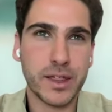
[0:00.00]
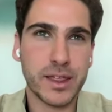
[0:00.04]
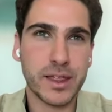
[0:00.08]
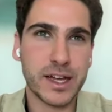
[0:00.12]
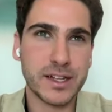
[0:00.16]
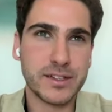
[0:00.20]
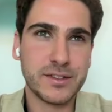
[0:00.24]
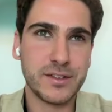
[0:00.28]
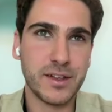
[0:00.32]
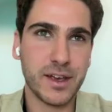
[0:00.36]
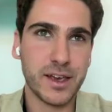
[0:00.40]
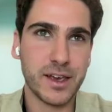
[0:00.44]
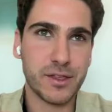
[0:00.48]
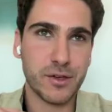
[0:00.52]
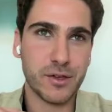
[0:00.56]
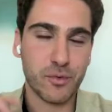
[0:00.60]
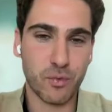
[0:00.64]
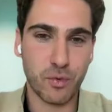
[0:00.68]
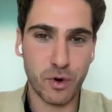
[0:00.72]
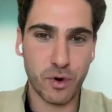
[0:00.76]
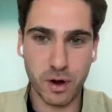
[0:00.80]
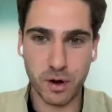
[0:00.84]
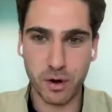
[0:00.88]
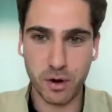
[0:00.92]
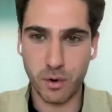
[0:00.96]
no, like
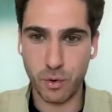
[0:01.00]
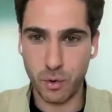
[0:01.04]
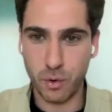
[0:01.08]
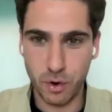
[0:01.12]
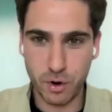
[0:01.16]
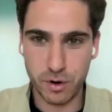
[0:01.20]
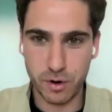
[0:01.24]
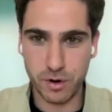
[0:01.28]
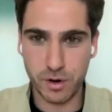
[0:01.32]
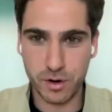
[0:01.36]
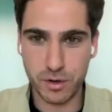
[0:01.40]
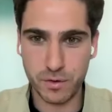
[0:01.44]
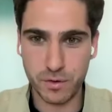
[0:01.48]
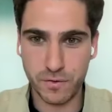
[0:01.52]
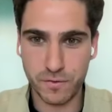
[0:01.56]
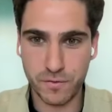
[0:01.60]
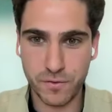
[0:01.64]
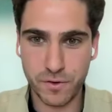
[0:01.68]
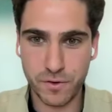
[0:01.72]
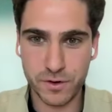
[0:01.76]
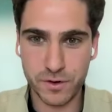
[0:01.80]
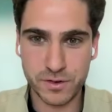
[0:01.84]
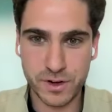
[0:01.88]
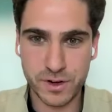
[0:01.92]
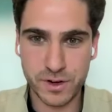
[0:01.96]
that's like the wrong
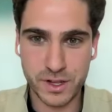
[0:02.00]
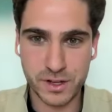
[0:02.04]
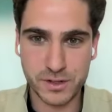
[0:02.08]
order.